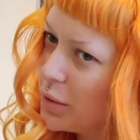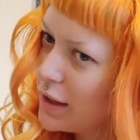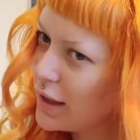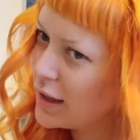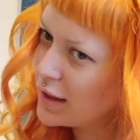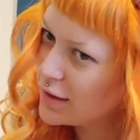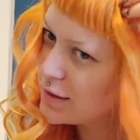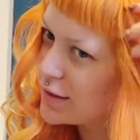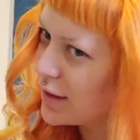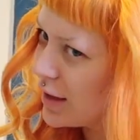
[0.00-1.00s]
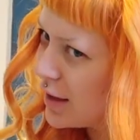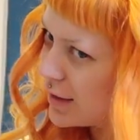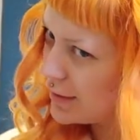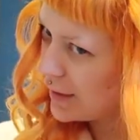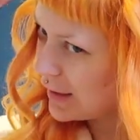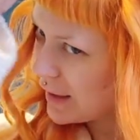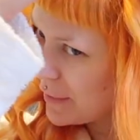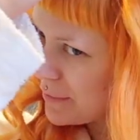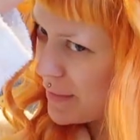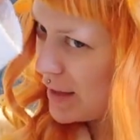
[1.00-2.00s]
Wait a
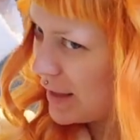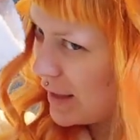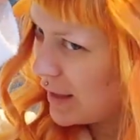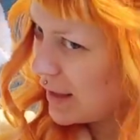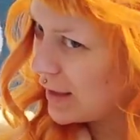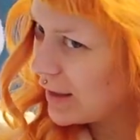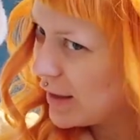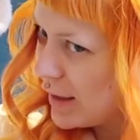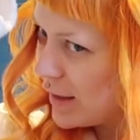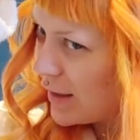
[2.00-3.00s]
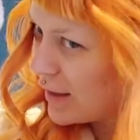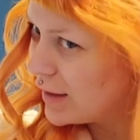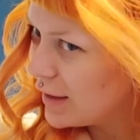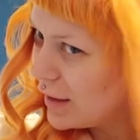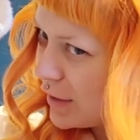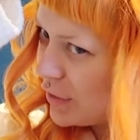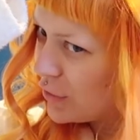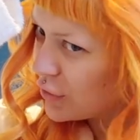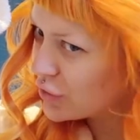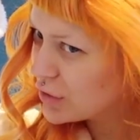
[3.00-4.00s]
damn minute, it
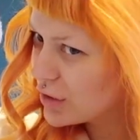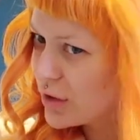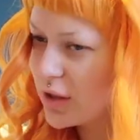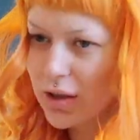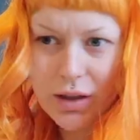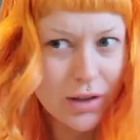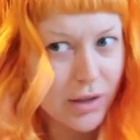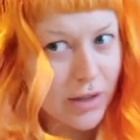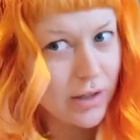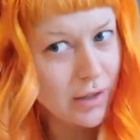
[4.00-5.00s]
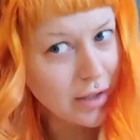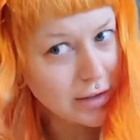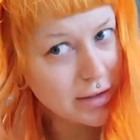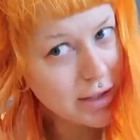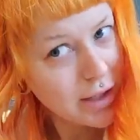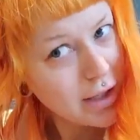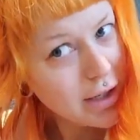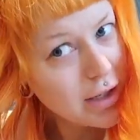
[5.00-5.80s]
looks good, doesn't it?